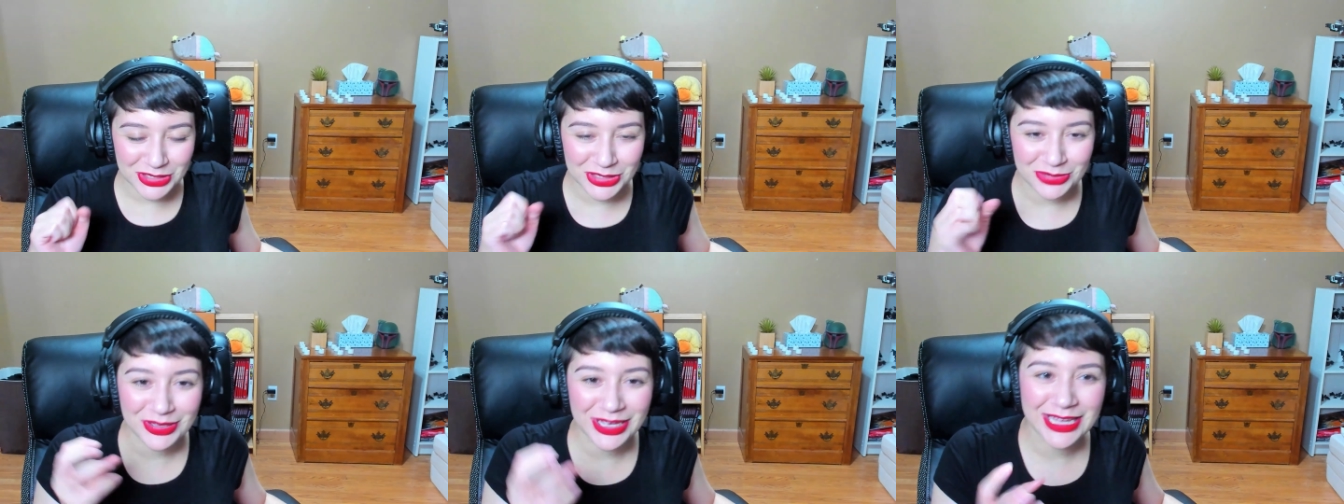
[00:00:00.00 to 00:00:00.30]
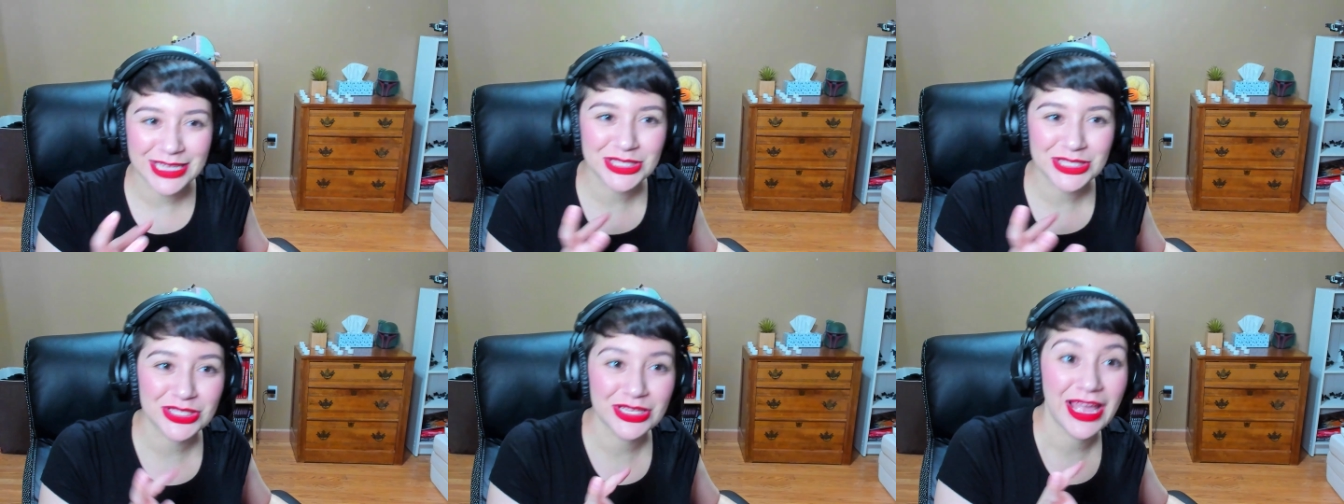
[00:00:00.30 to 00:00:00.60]
You
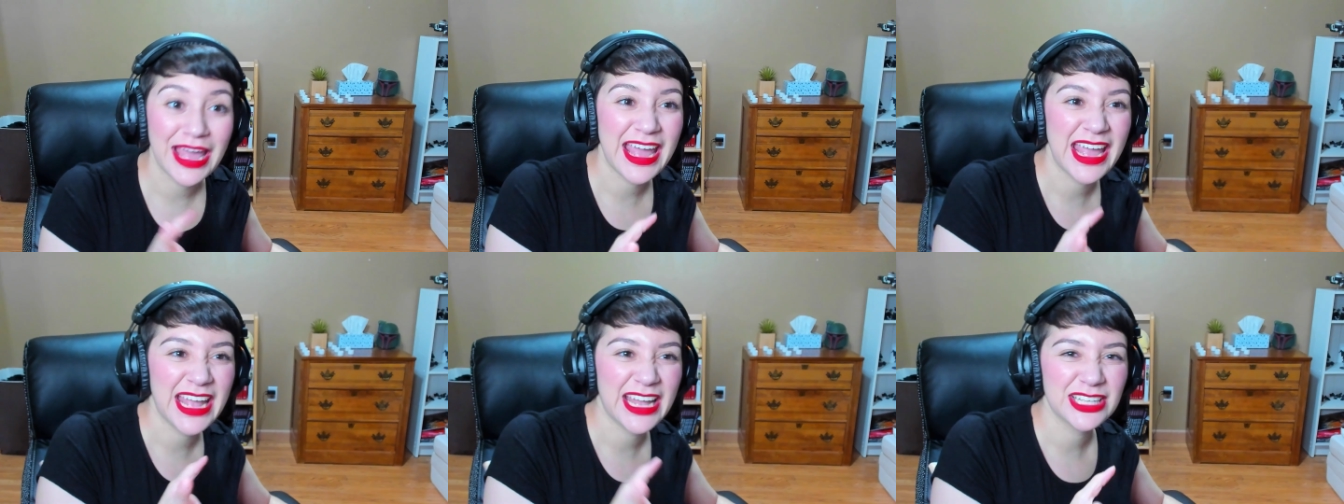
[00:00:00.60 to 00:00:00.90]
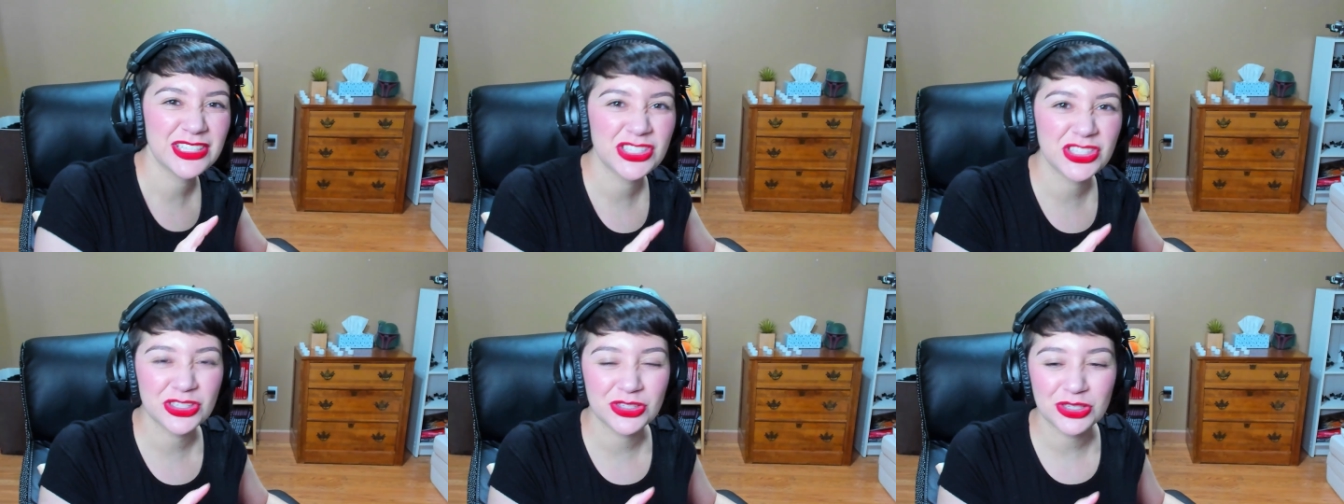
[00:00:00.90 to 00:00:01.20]
get
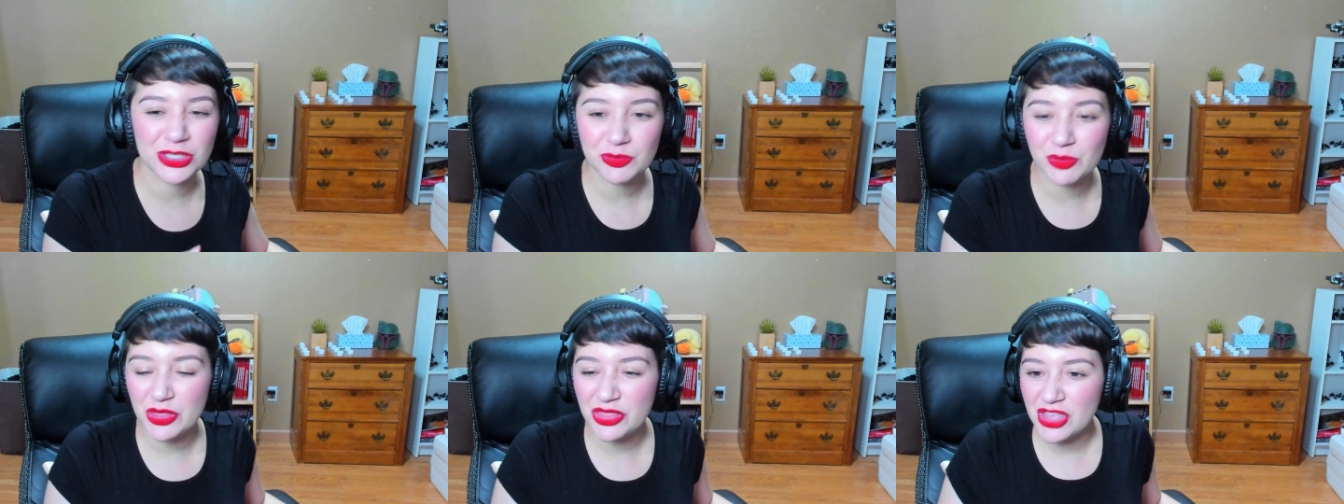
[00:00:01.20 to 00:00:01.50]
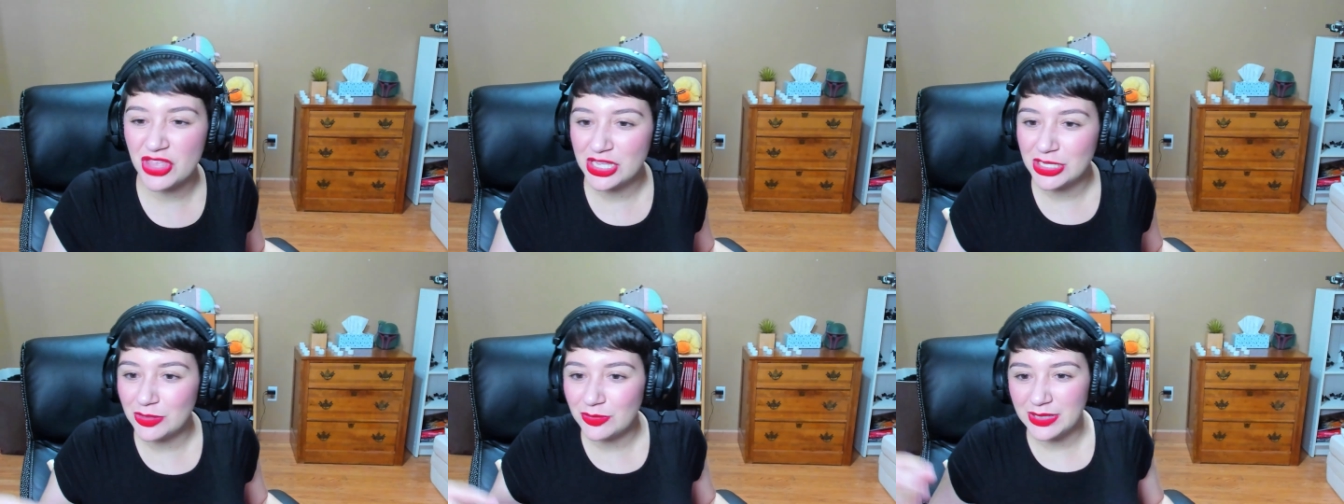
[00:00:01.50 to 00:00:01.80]
answers,
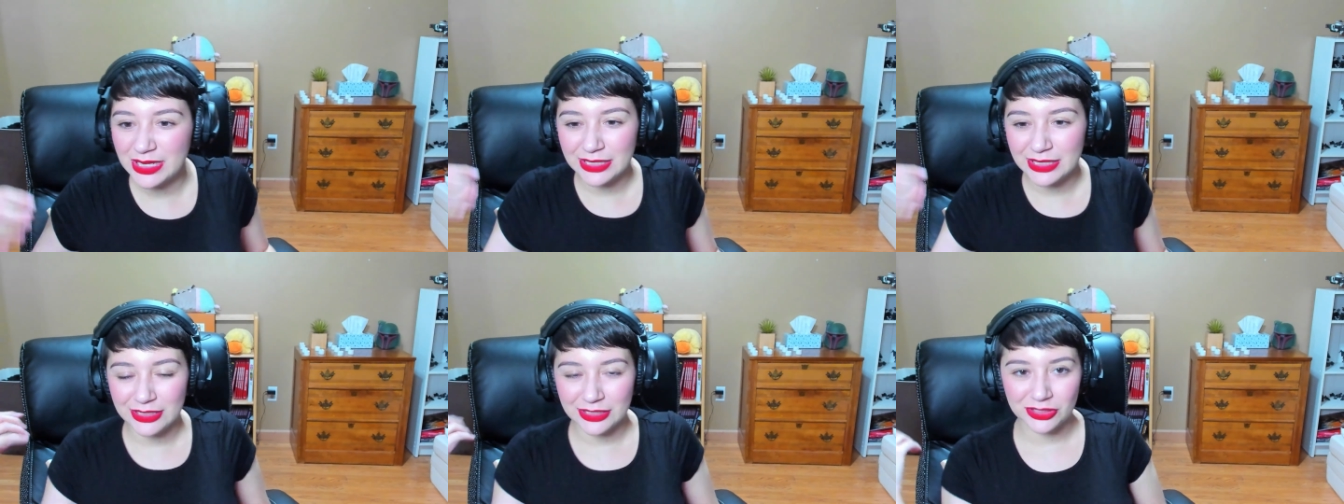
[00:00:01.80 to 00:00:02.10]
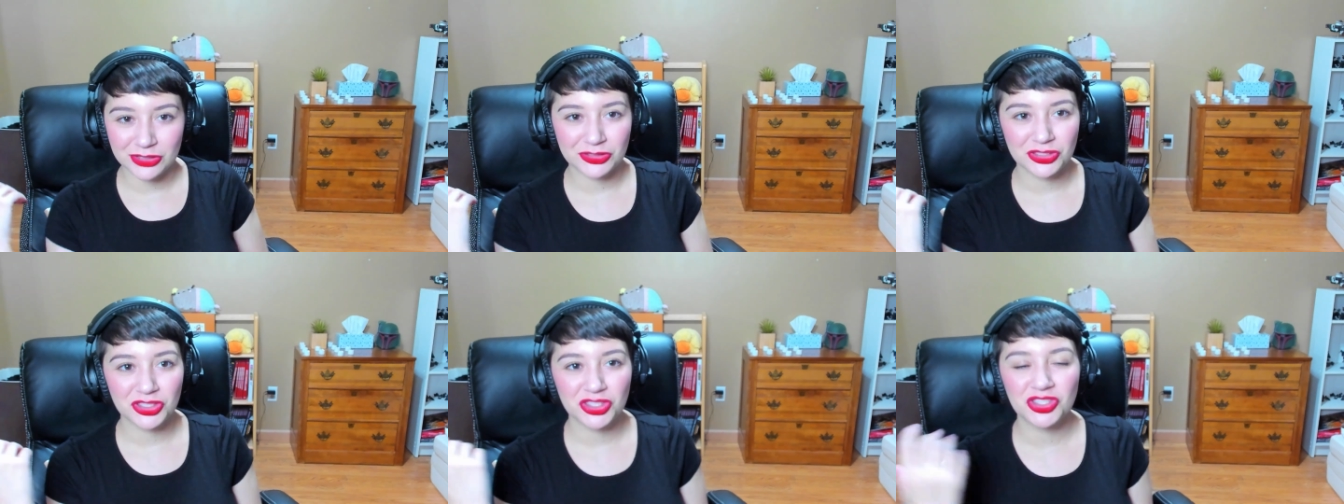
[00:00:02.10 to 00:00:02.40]
but then you get
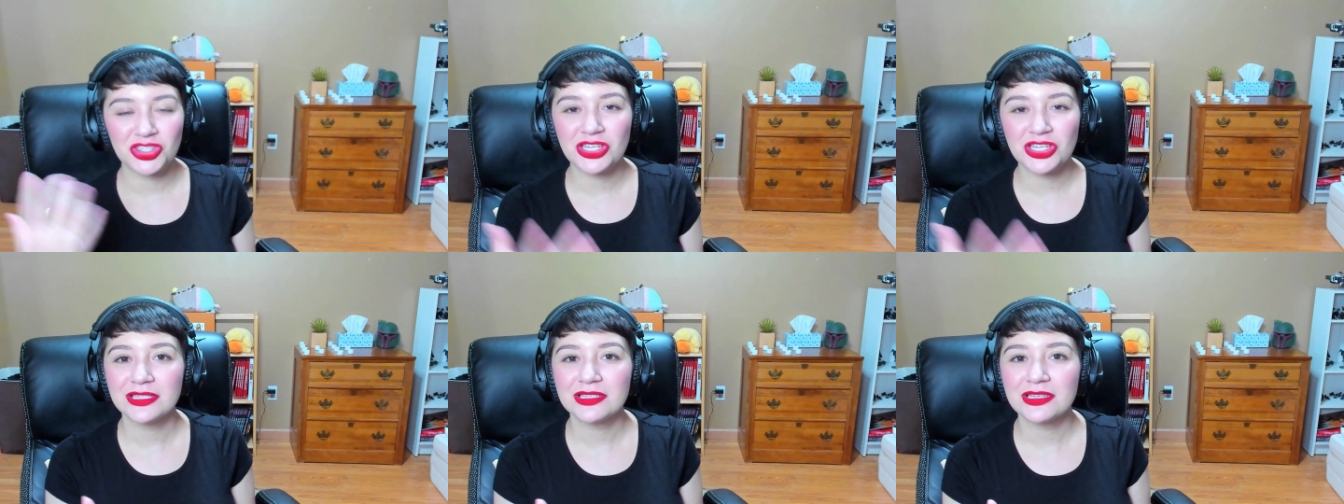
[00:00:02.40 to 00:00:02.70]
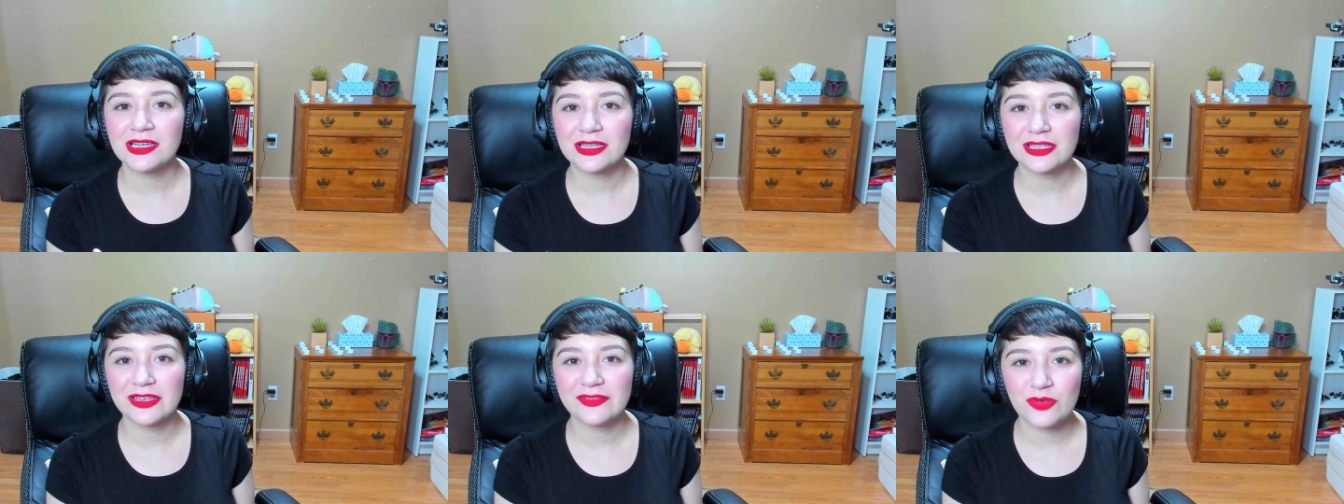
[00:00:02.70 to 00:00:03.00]
a
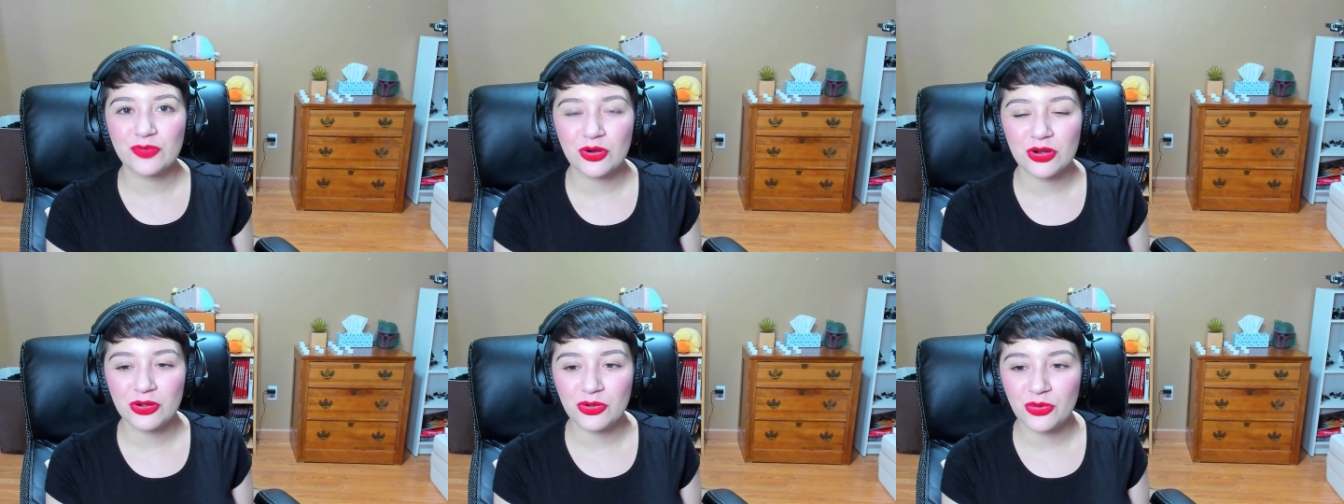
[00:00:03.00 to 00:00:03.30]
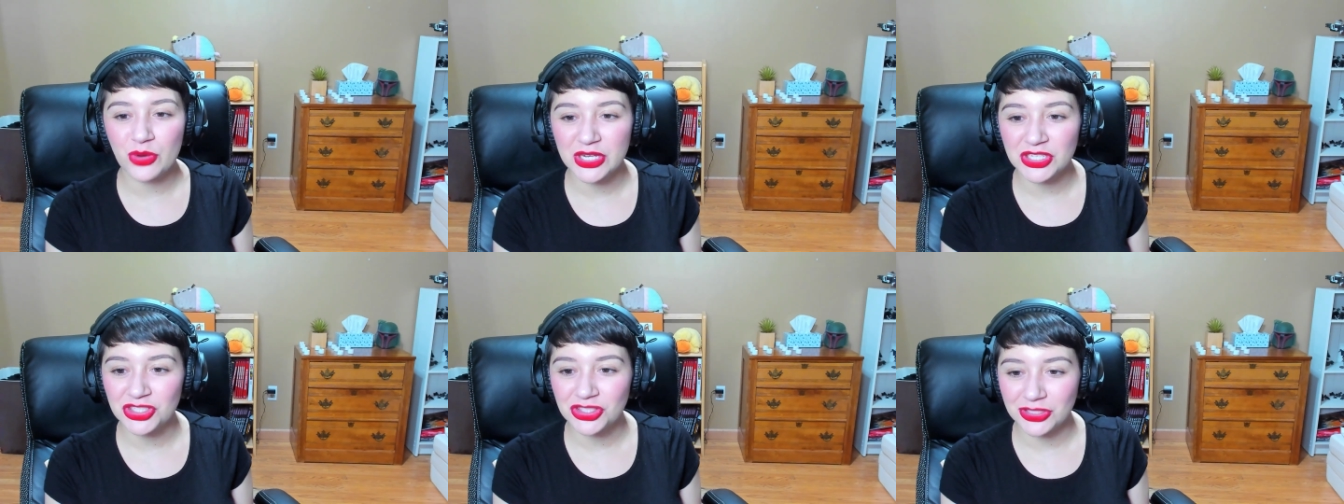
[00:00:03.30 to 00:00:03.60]
shit ton of more
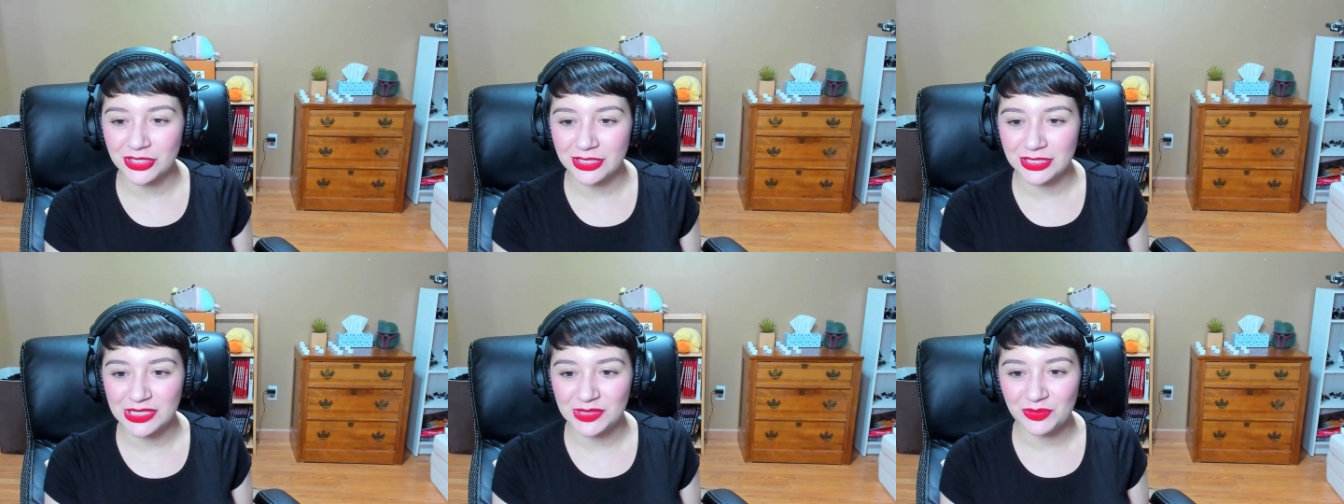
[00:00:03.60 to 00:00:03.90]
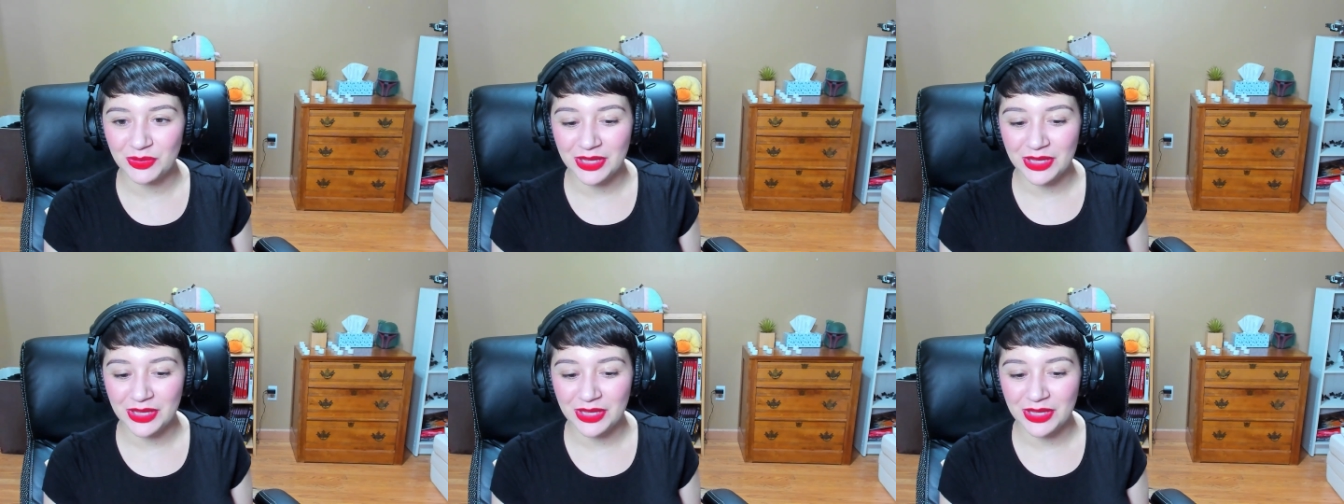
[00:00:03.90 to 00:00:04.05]
questions.